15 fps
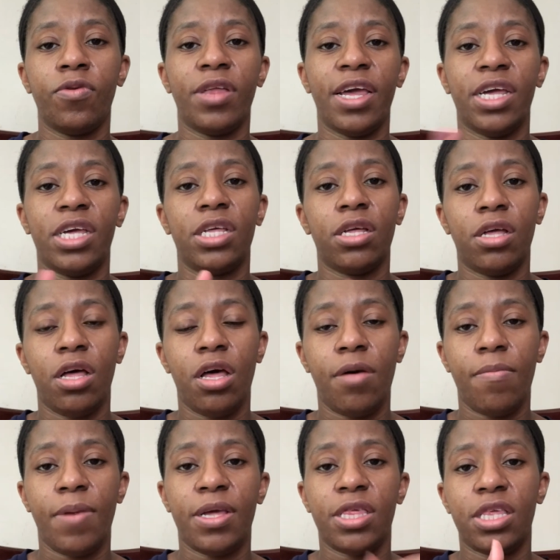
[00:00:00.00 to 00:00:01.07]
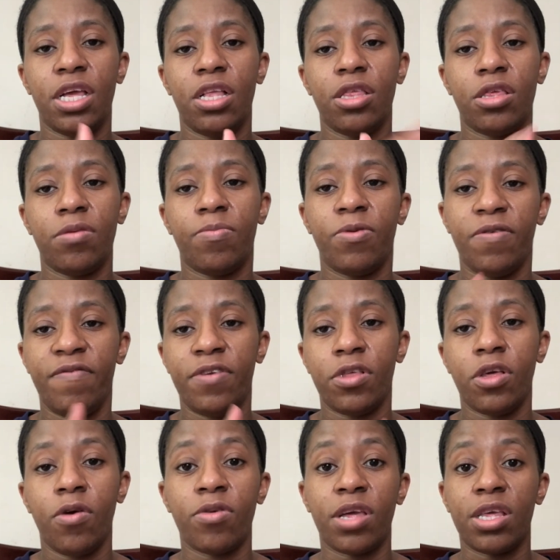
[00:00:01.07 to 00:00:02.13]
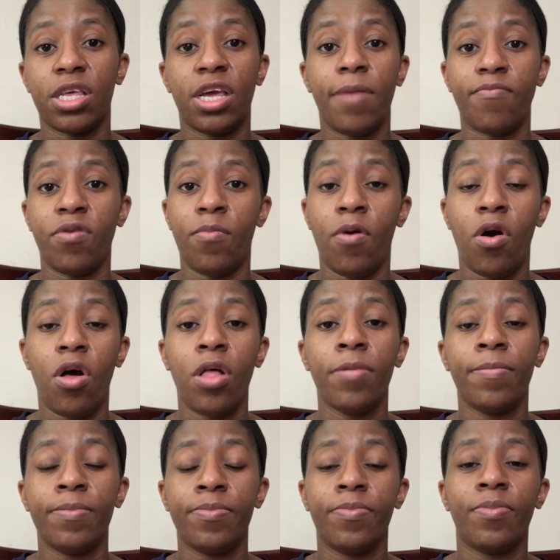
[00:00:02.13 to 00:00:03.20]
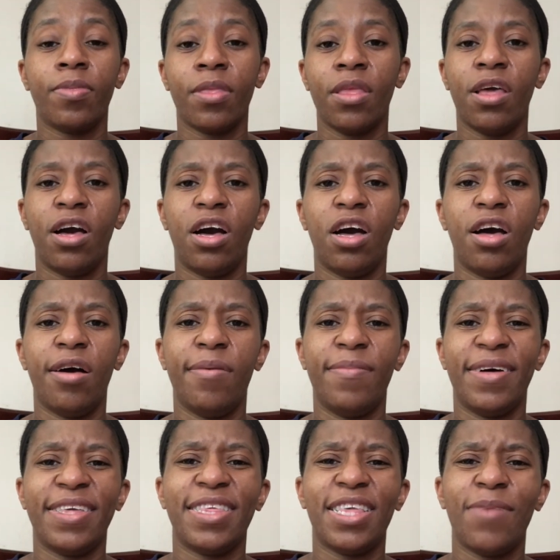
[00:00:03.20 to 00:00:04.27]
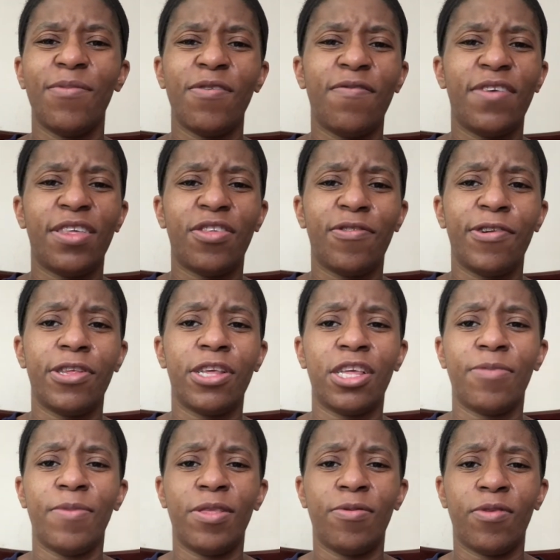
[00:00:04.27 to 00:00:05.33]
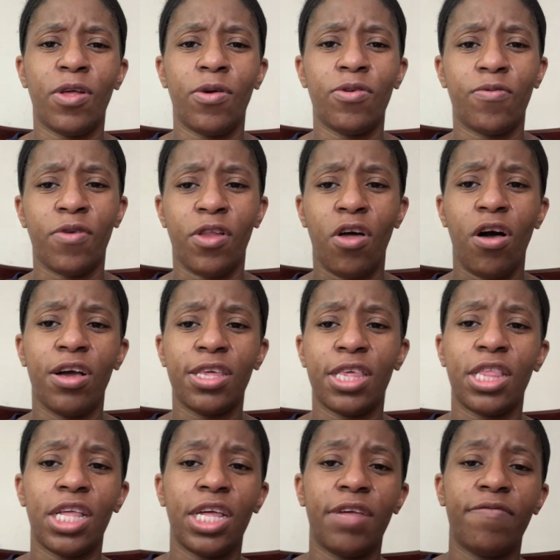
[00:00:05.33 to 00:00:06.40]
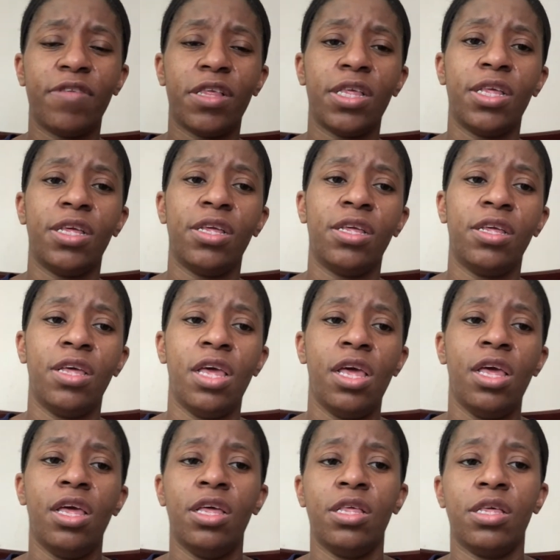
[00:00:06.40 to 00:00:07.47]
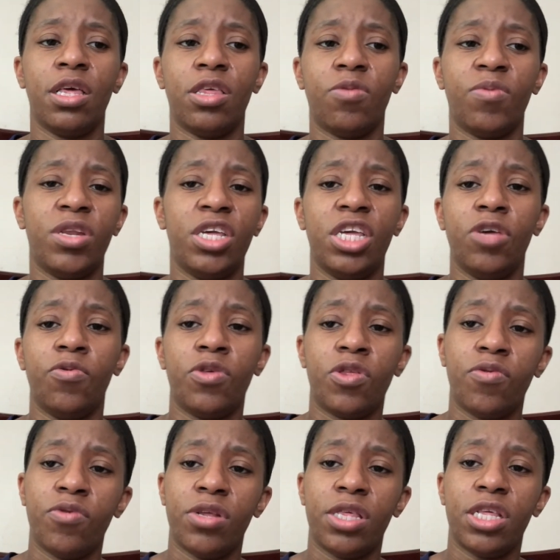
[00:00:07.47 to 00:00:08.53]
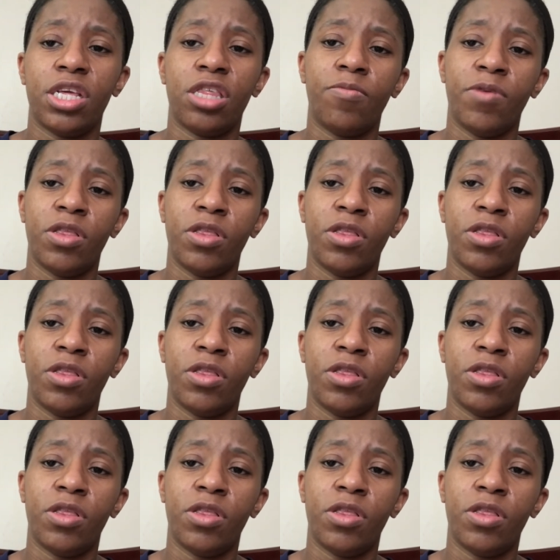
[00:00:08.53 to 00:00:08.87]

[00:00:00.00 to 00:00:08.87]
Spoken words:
like my son's previous clothes, I kept them all. Some of his 3 to 6 month clothes were long sleeves, because when he was 3 to 6